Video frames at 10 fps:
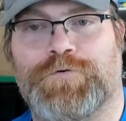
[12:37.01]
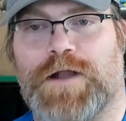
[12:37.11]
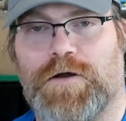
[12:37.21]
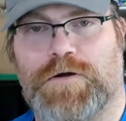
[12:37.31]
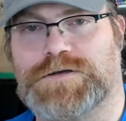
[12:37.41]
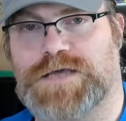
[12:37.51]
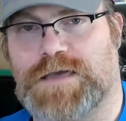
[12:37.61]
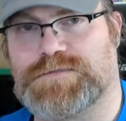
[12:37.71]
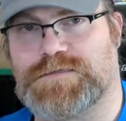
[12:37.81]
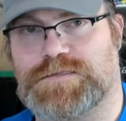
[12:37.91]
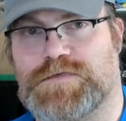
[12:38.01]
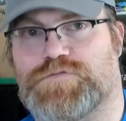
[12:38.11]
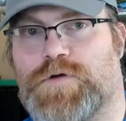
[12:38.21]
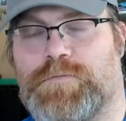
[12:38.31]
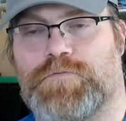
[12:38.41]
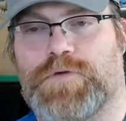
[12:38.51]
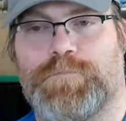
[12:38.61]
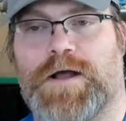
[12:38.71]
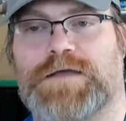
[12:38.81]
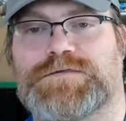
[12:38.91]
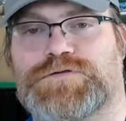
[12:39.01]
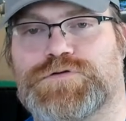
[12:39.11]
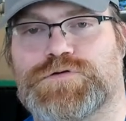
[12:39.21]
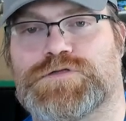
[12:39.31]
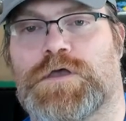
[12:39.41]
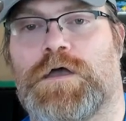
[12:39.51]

prioritizes these reprocessors